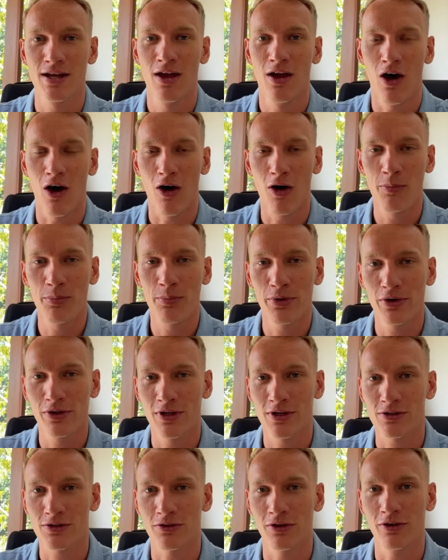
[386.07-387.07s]
all
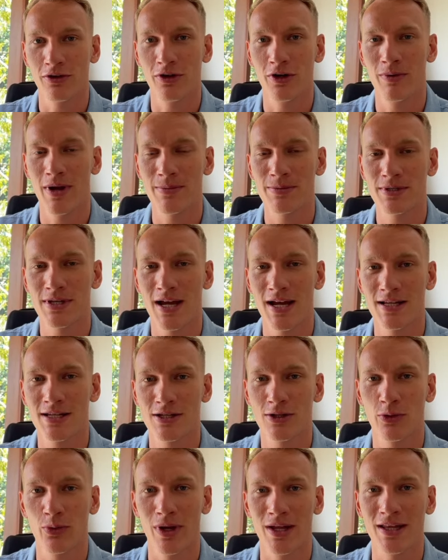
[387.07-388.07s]
products on your
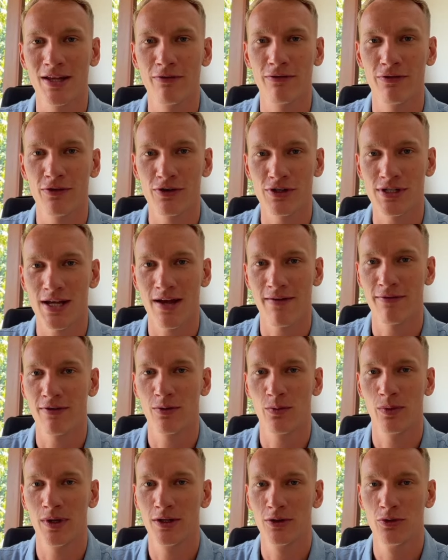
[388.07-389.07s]
websites 24
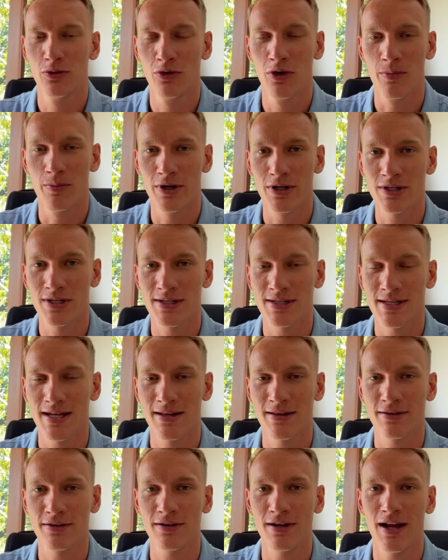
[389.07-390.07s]
7 with Google Merchant
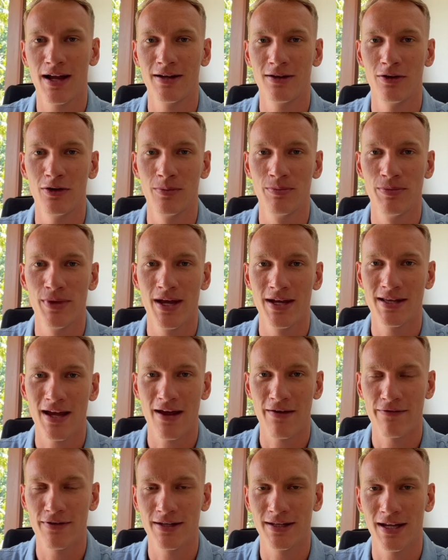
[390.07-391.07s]
Center and update
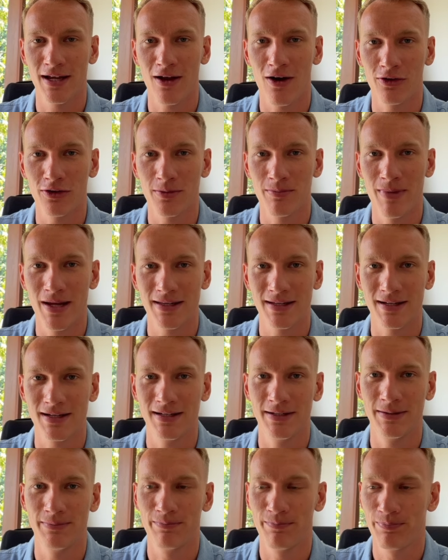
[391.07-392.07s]
everything
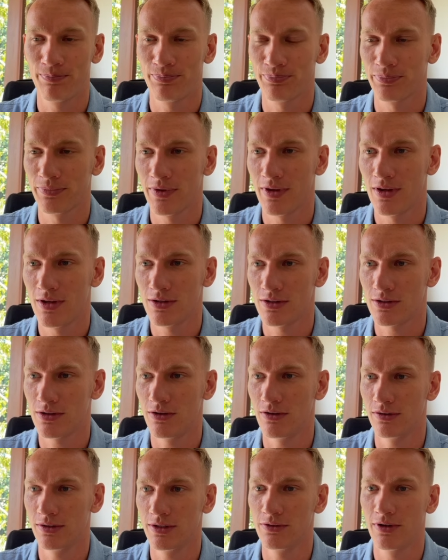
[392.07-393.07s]
automatically.
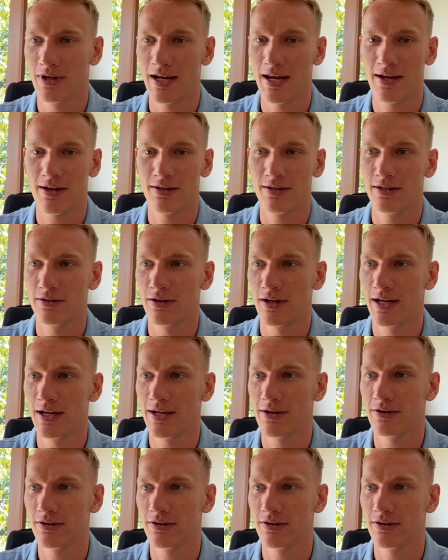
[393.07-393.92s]
So you click, you click on